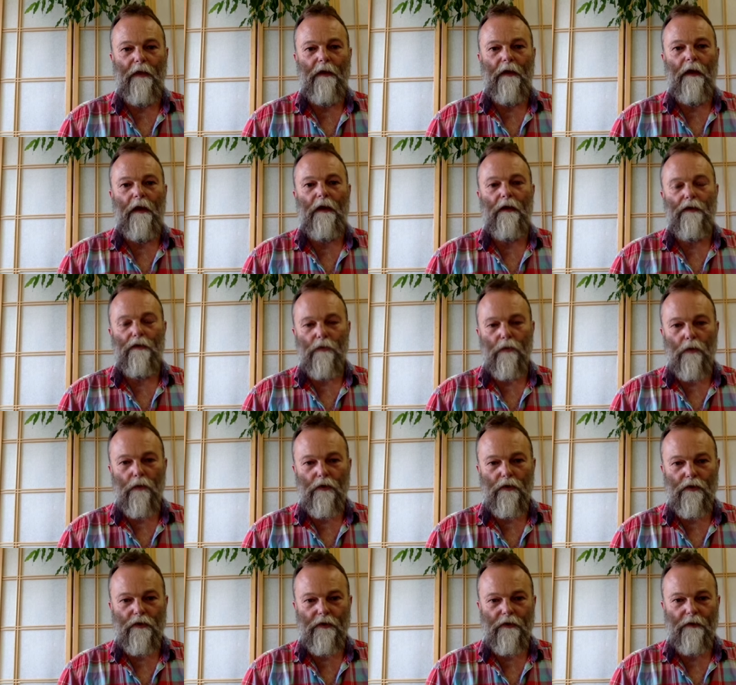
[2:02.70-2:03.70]

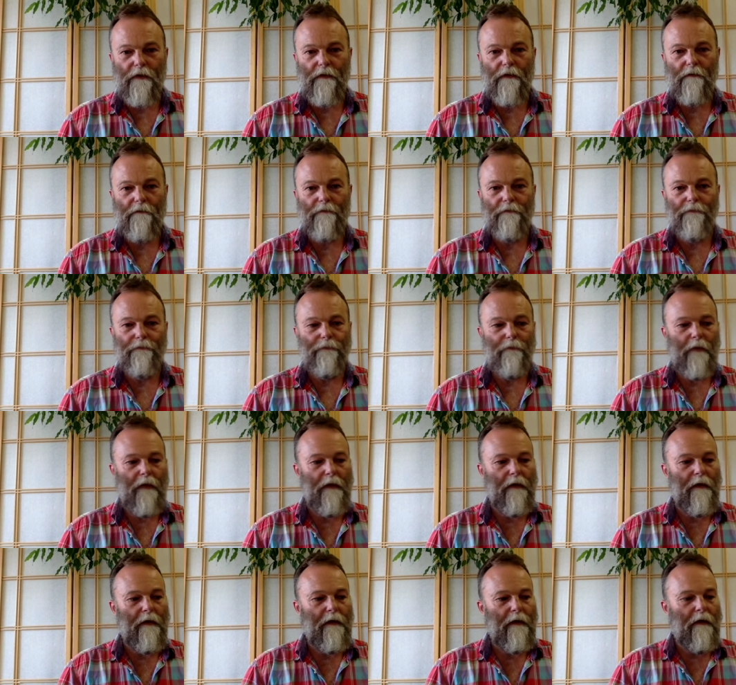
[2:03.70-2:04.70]
exhaustion.
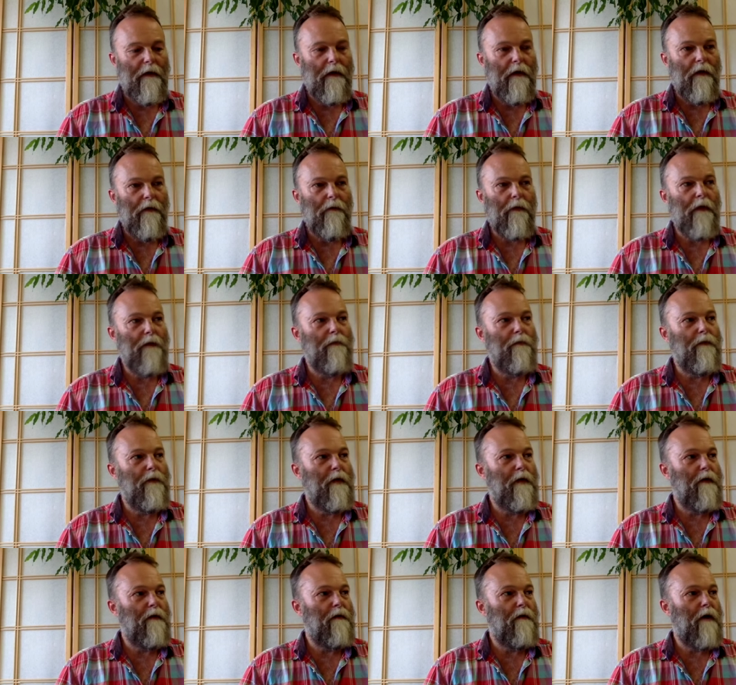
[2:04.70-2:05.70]
When
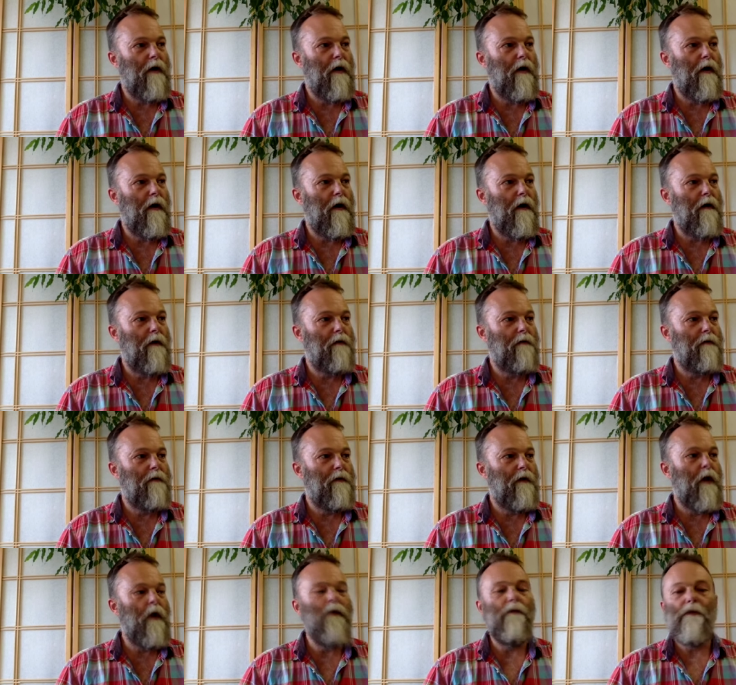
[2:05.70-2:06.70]
we are
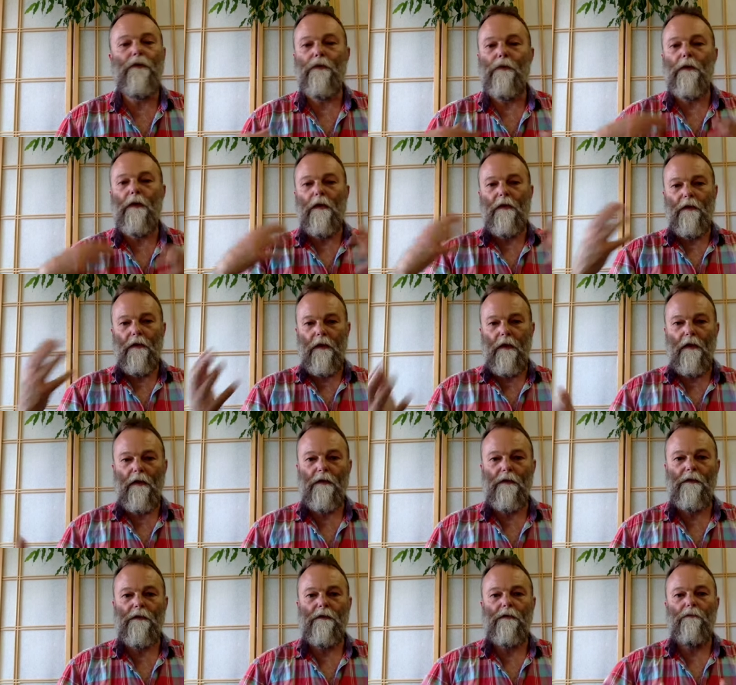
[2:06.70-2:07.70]
overdoing
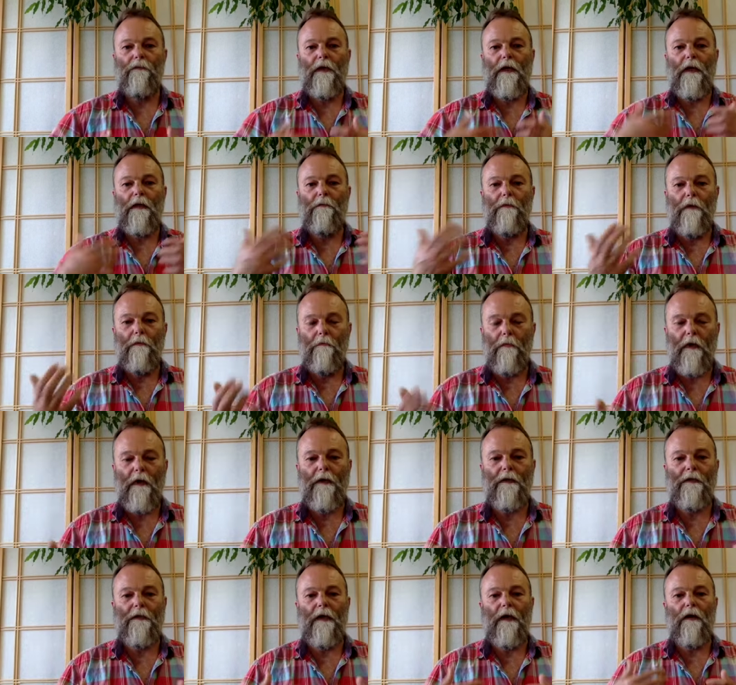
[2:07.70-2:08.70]
things and we get a bit
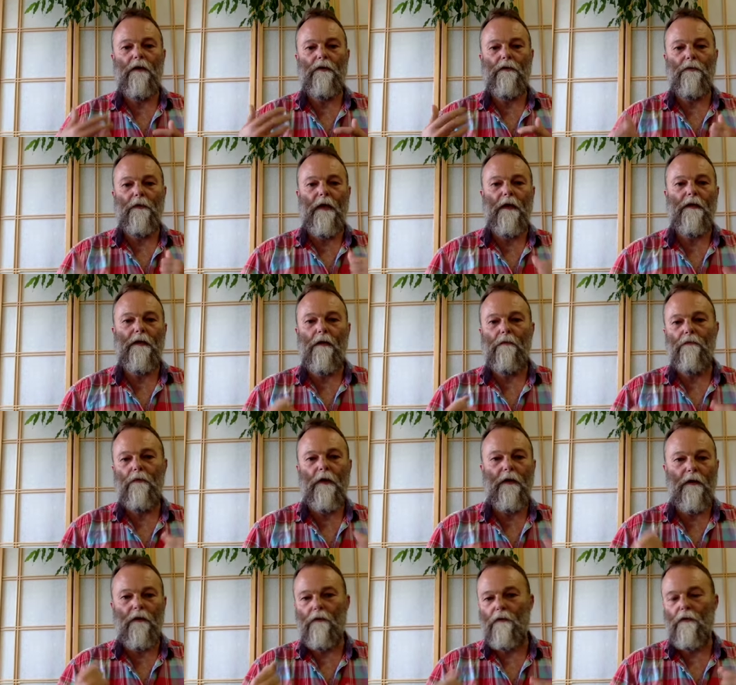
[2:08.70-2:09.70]
burnt out, we end up
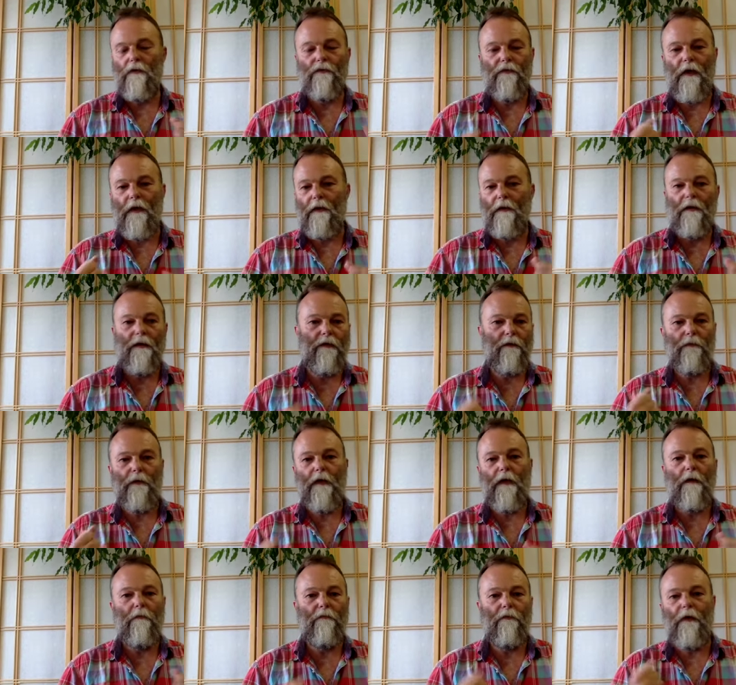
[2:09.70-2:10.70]
running on adrenaline, we
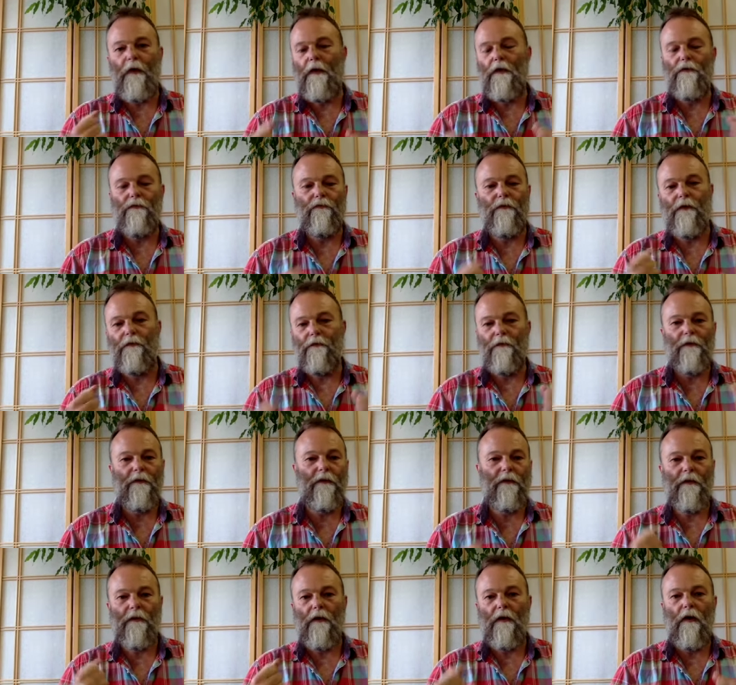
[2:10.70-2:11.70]
become very
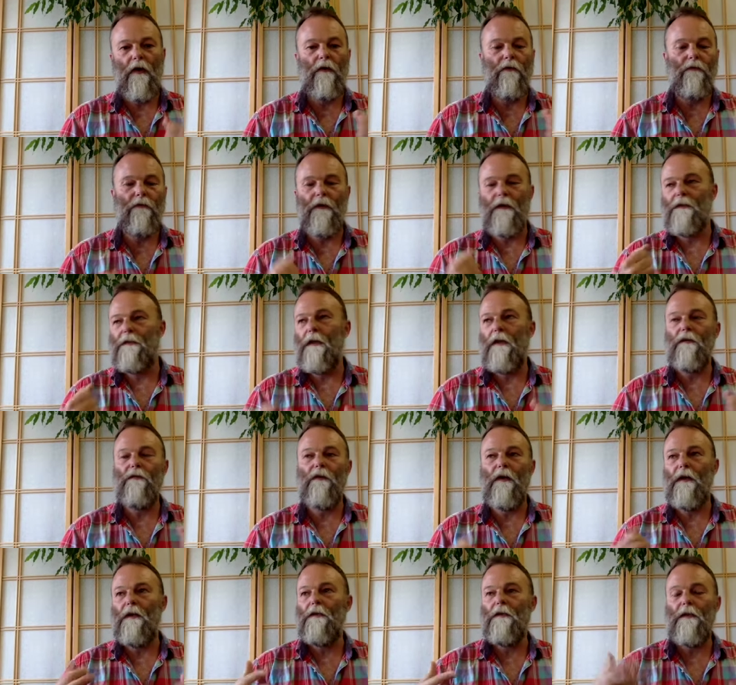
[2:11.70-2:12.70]
driven, over
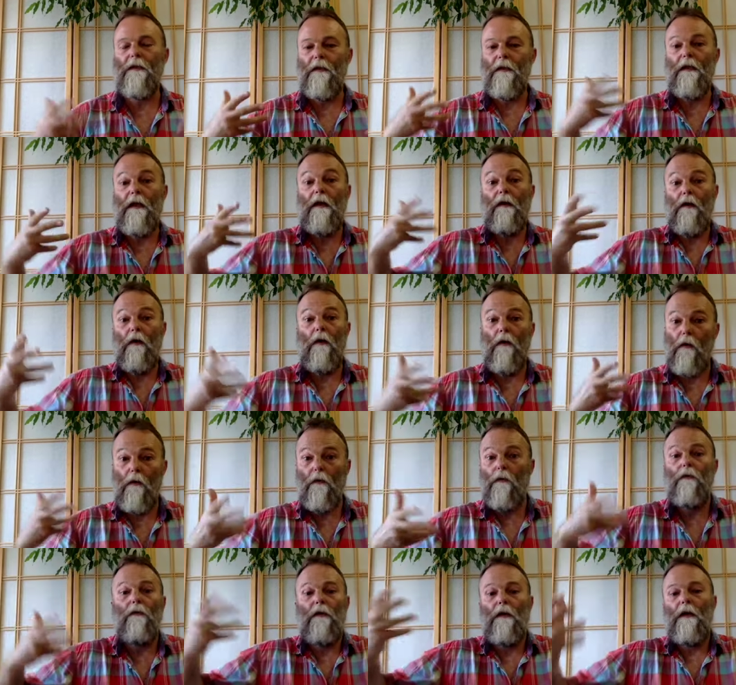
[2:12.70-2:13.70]
accelerated, and that
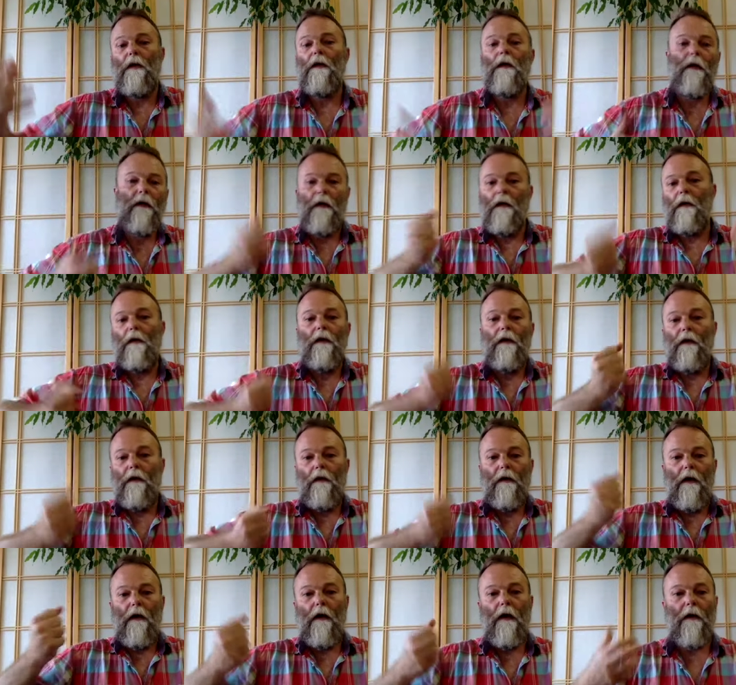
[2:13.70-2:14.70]
whole
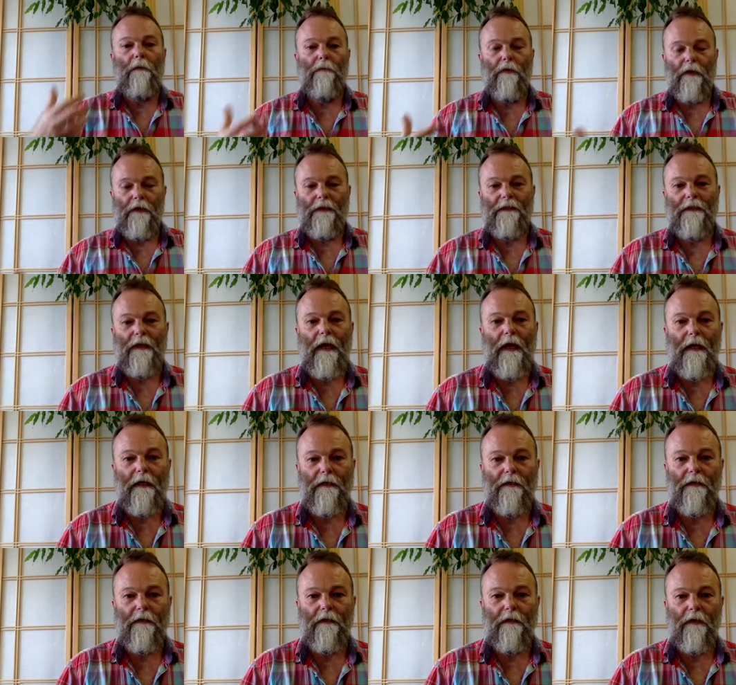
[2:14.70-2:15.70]
hyper
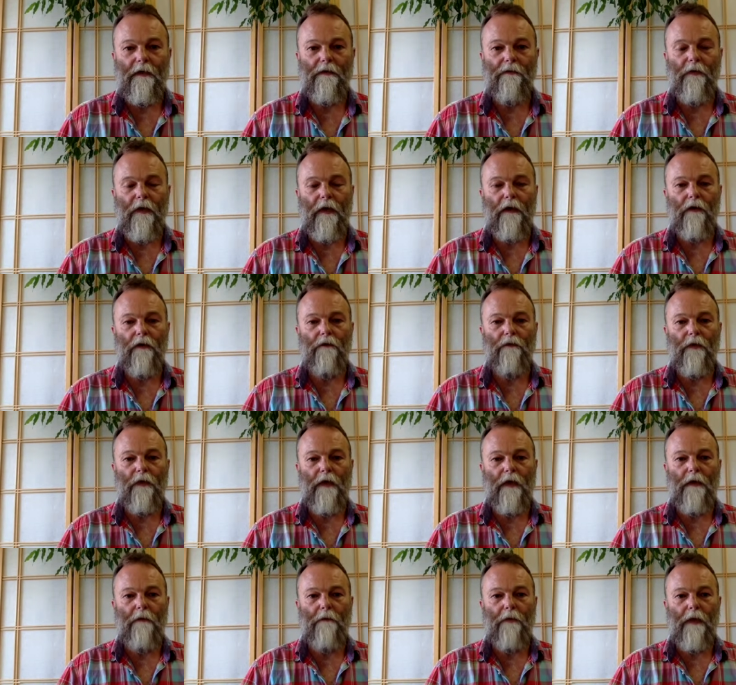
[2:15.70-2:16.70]
state is very good for
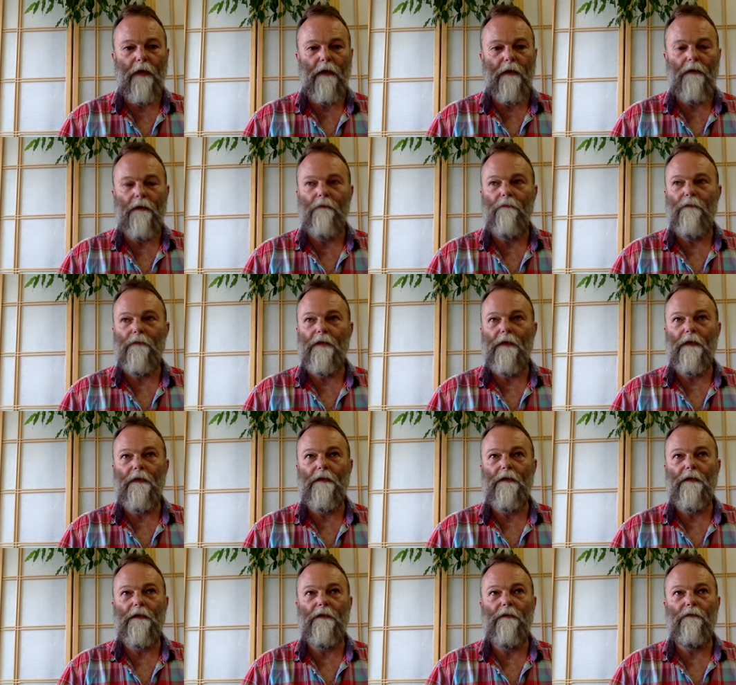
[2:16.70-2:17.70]
keeping
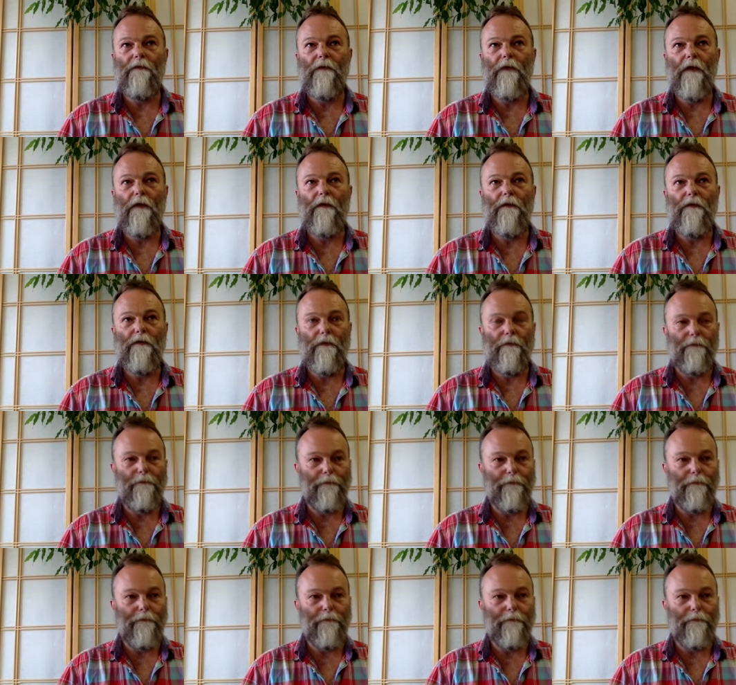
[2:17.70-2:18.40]
tinnitus afloat